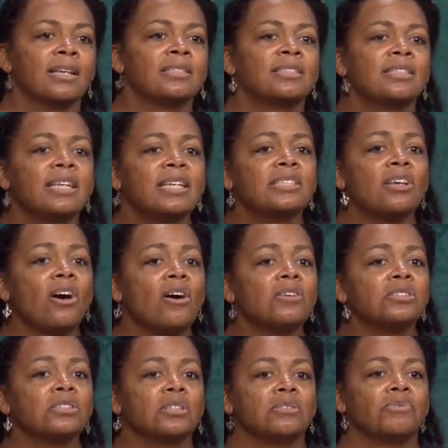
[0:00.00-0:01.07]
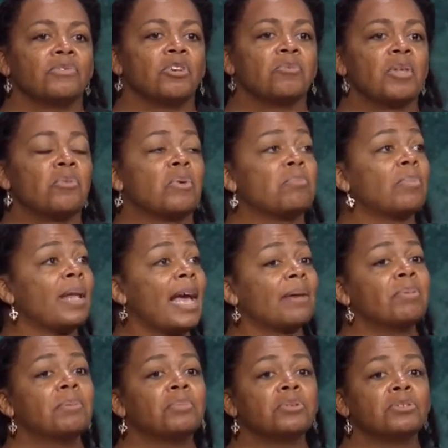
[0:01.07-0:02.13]
Studies also confirm that when
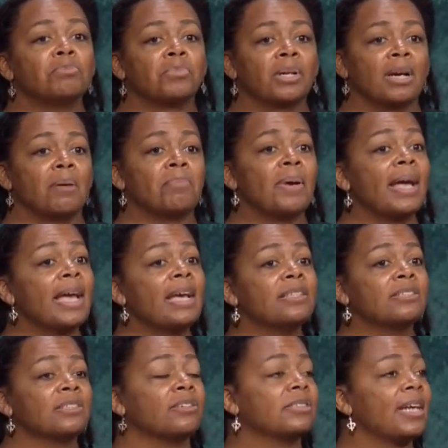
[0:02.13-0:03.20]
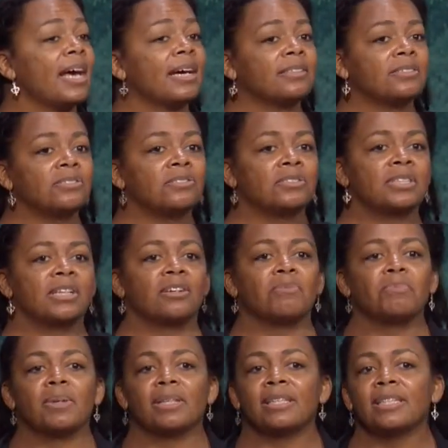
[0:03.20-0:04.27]
Black people bring up pain to their doctors, they
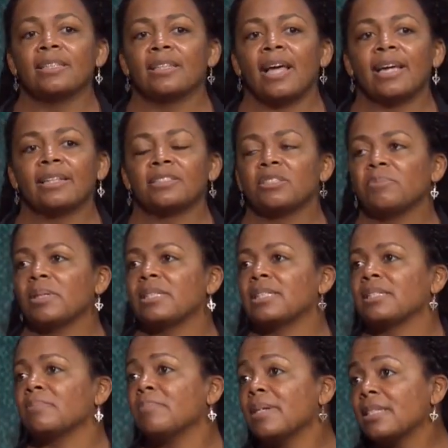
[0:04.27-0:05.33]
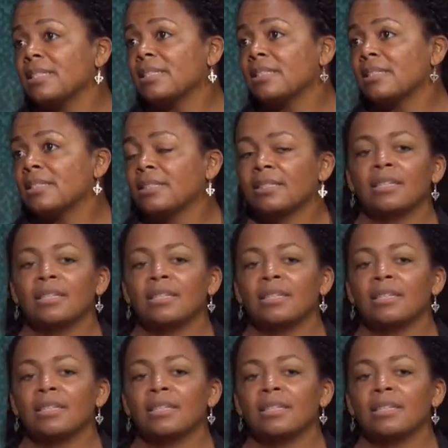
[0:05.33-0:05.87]
are likely to be dismissed,